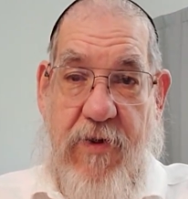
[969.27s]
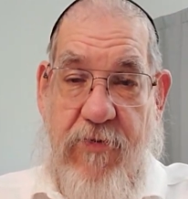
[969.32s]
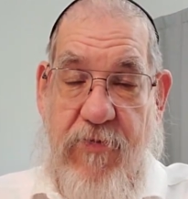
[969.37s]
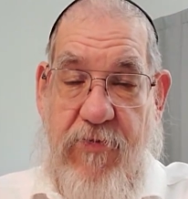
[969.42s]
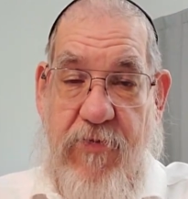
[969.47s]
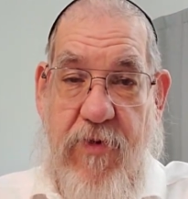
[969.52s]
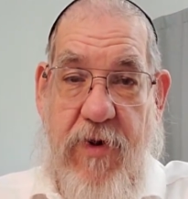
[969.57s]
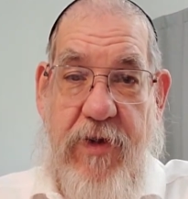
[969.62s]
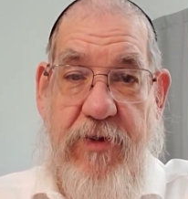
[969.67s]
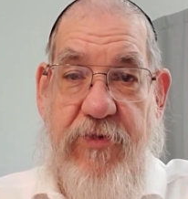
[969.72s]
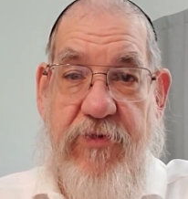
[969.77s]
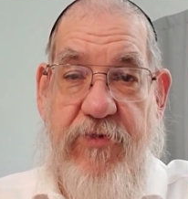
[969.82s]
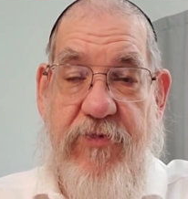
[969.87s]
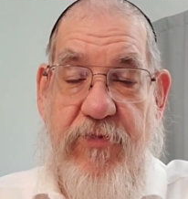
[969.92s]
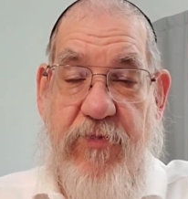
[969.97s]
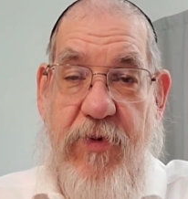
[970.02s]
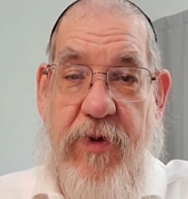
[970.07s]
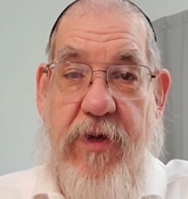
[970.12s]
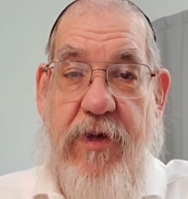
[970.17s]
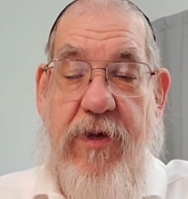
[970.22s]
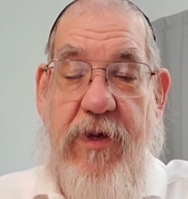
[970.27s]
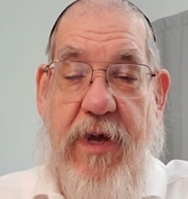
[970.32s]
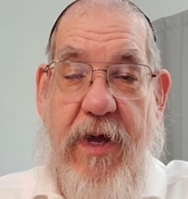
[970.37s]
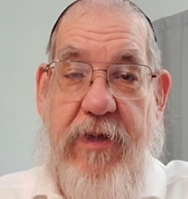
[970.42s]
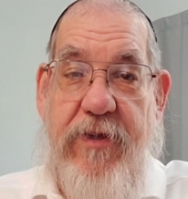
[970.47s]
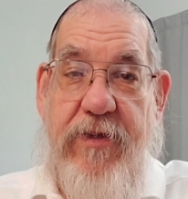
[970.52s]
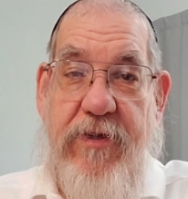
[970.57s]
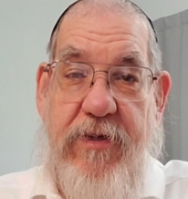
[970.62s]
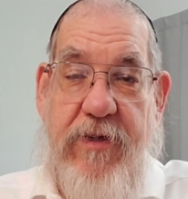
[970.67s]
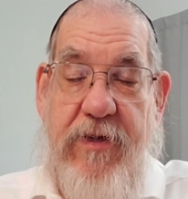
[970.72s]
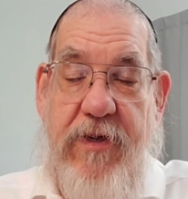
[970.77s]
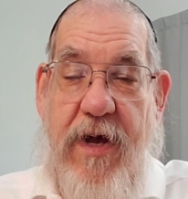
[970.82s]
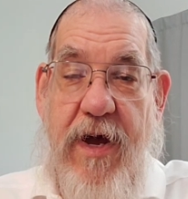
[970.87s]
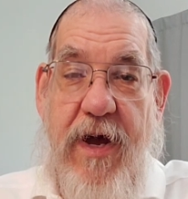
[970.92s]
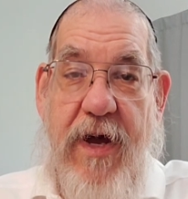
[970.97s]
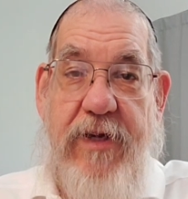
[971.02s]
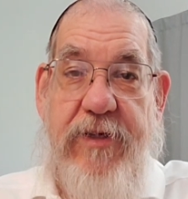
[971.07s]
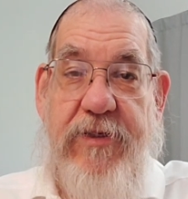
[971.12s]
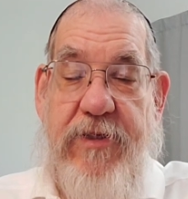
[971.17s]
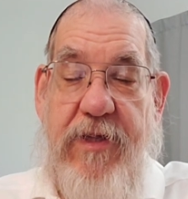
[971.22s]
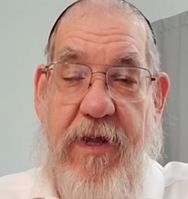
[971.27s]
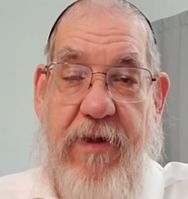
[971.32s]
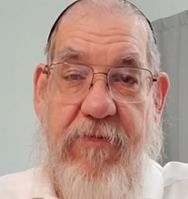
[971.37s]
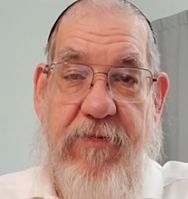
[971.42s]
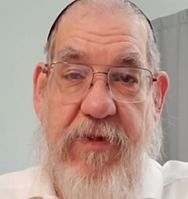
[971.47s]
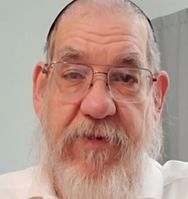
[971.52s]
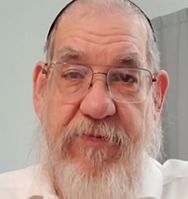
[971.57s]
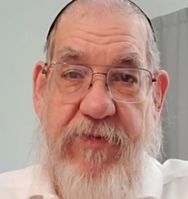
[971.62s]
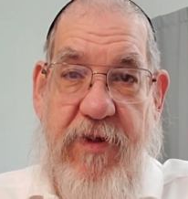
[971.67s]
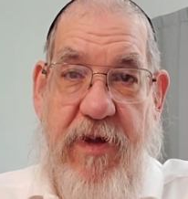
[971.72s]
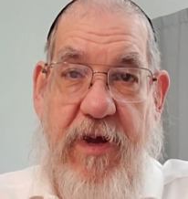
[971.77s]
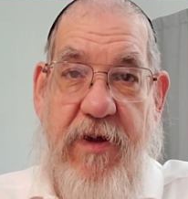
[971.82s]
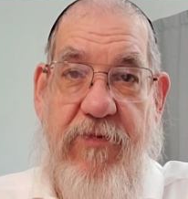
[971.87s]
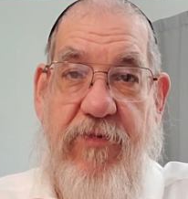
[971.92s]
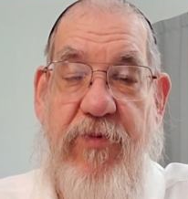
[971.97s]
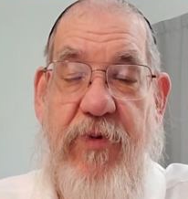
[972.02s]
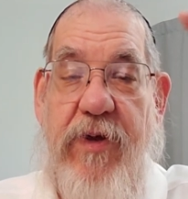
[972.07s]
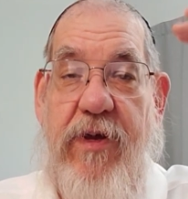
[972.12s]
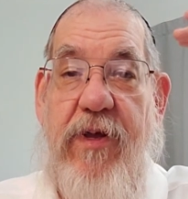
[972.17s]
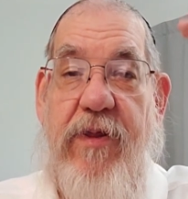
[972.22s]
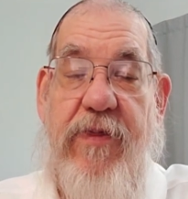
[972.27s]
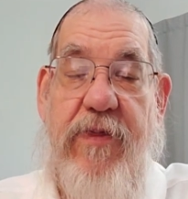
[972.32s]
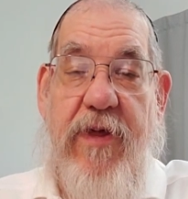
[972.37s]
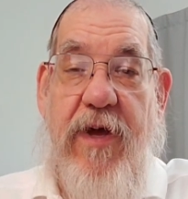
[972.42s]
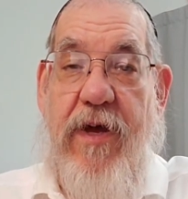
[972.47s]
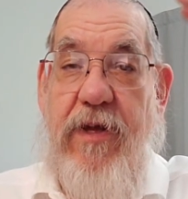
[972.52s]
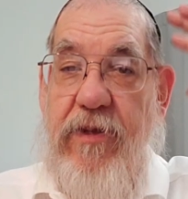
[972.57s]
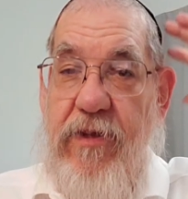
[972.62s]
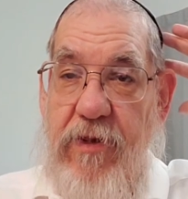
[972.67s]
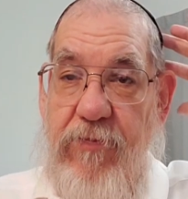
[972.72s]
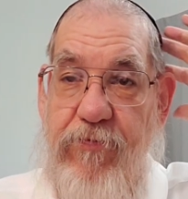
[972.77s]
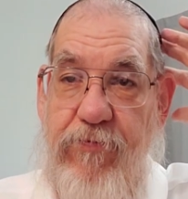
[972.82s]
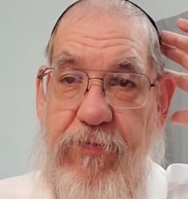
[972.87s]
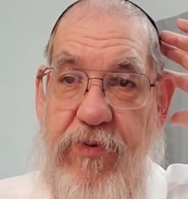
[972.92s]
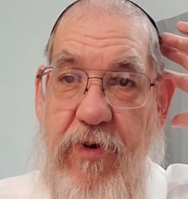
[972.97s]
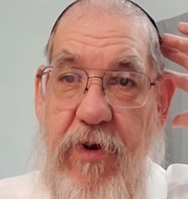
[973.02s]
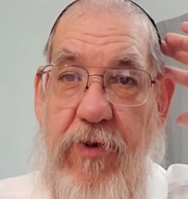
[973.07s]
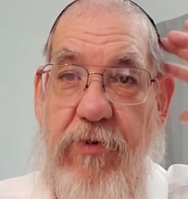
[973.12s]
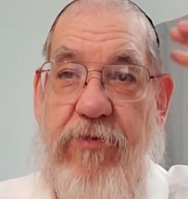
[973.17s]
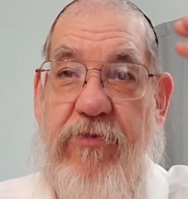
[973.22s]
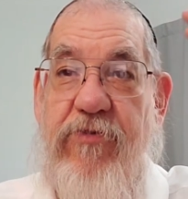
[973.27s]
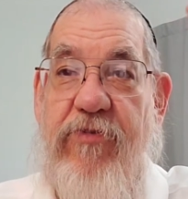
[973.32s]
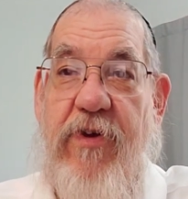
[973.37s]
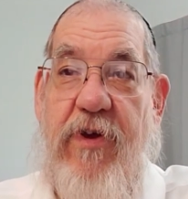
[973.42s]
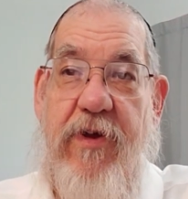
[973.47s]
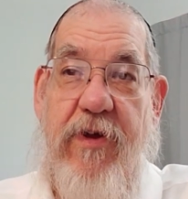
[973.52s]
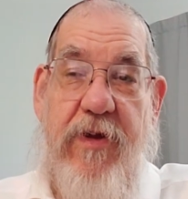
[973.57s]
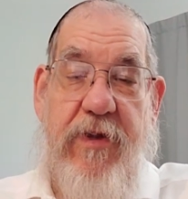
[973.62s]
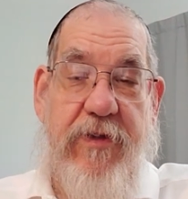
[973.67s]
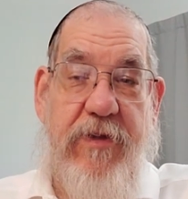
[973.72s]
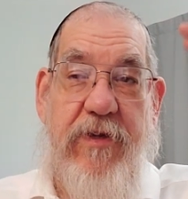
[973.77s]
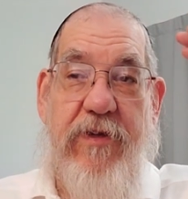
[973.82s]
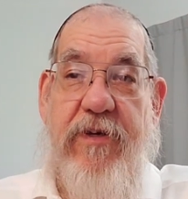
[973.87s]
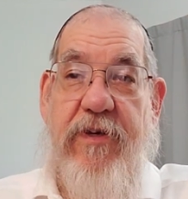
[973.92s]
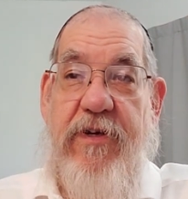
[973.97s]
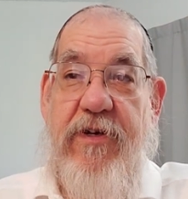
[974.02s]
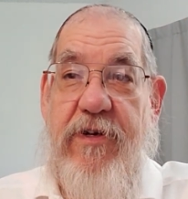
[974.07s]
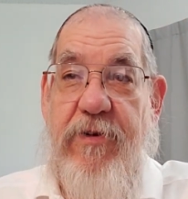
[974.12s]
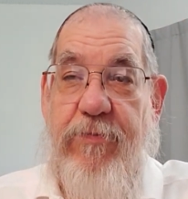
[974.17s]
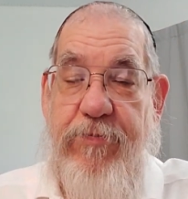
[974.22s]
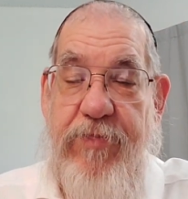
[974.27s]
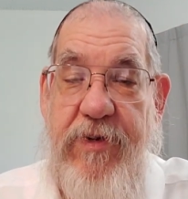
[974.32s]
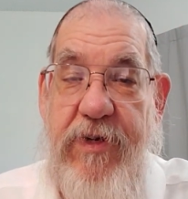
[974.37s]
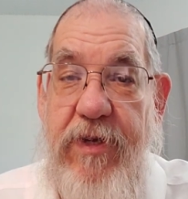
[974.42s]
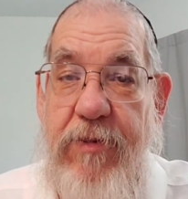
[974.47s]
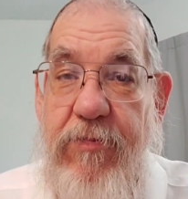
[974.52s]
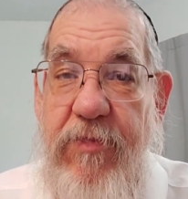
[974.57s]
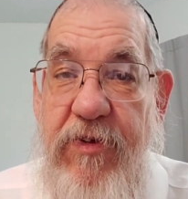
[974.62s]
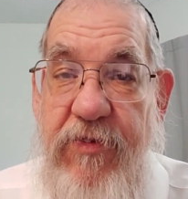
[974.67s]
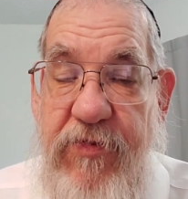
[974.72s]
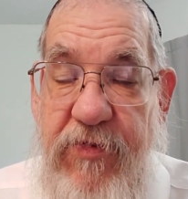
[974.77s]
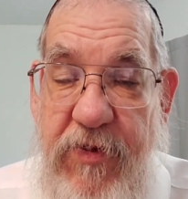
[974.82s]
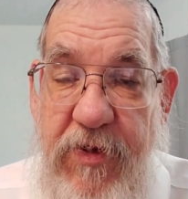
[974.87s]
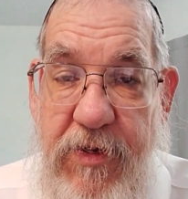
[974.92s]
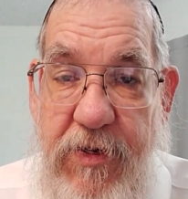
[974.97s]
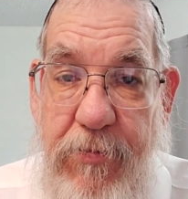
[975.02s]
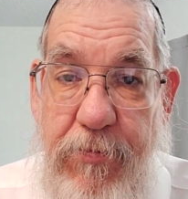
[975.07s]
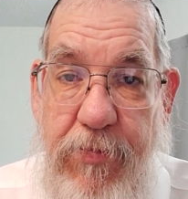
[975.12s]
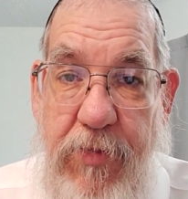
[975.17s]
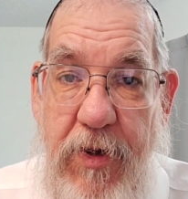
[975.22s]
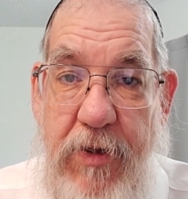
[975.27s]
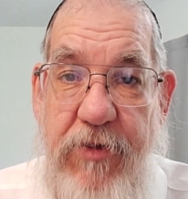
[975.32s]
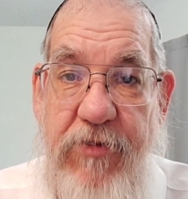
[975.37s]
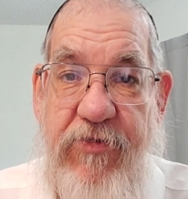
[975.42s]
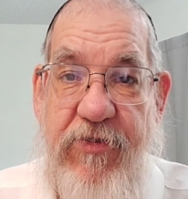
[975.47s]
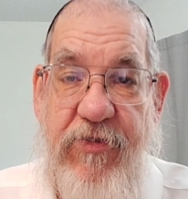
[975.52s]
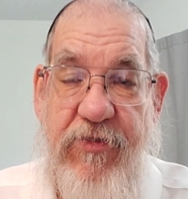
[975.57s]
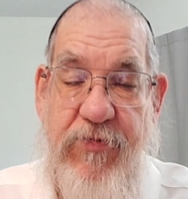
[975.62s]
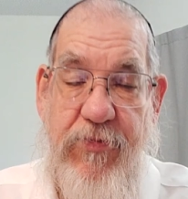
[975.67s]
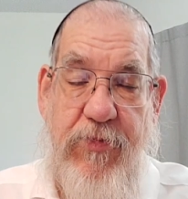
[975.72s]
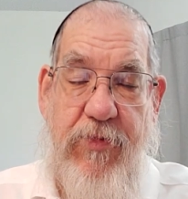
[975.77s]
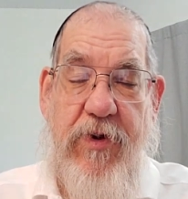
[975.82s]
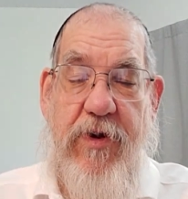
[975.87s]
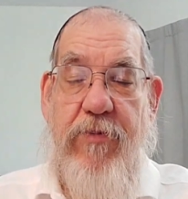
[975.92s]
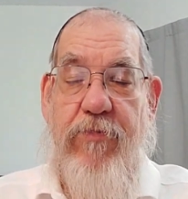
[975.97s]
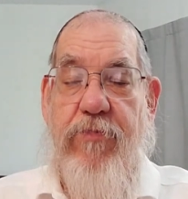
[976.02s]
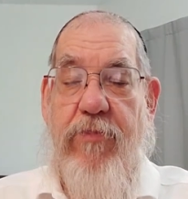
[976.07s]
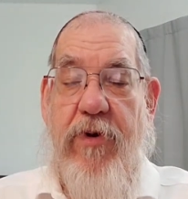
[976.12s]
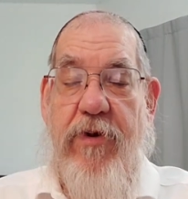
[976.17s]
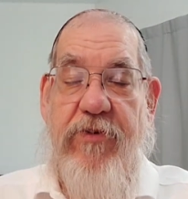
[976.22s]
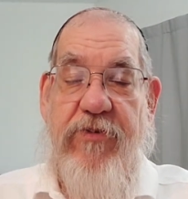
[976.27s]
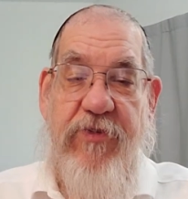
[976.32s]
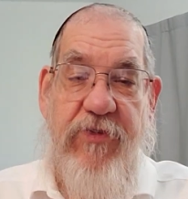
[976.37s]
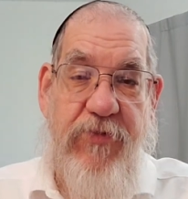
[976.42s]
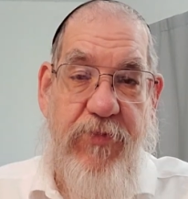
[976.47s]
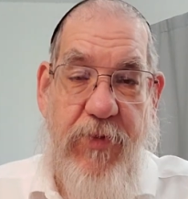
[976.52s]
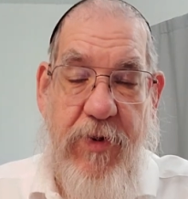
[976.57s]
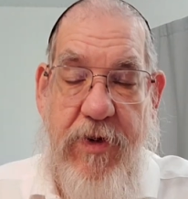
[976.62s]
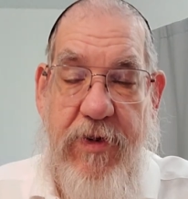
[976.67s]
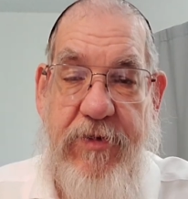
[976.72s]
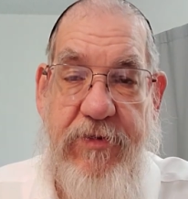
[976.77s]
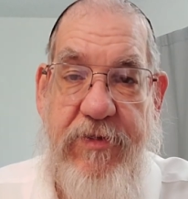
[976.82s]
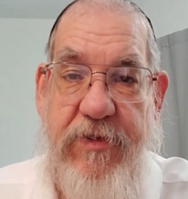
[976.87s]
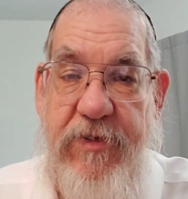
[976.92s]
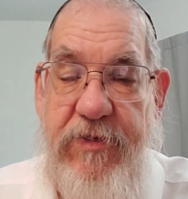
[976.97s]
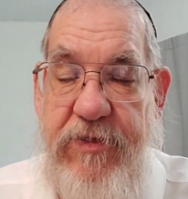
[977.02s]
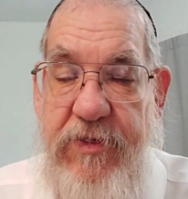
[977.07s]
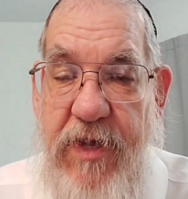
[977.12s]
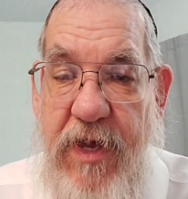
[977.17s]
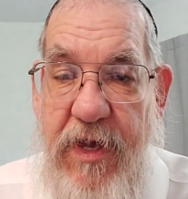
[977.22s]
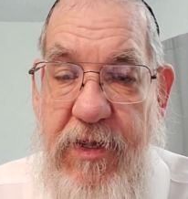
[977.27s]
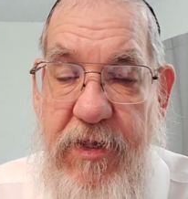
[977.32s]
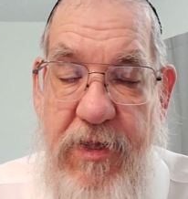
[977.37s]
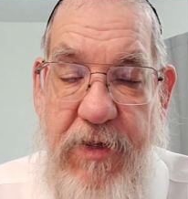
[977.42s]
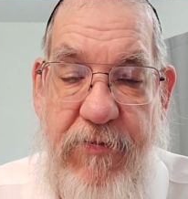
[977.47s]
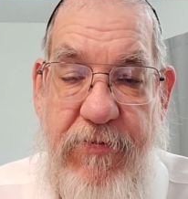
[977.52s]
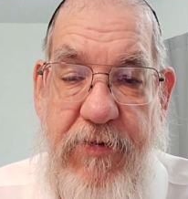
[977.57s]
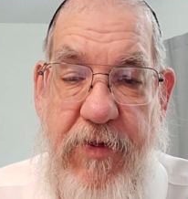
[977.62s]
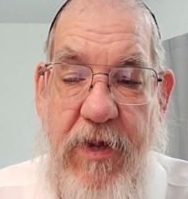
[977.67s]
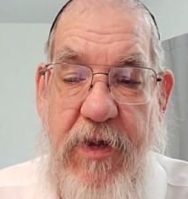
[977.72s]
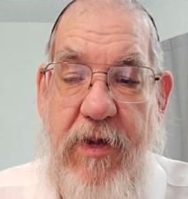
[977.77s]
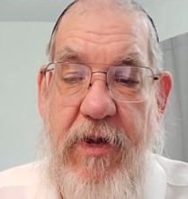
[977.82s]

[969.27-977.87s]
once we get to the highest level of love, we can then approach the Yira Pnimis, Yira Boishis, where he's in a state of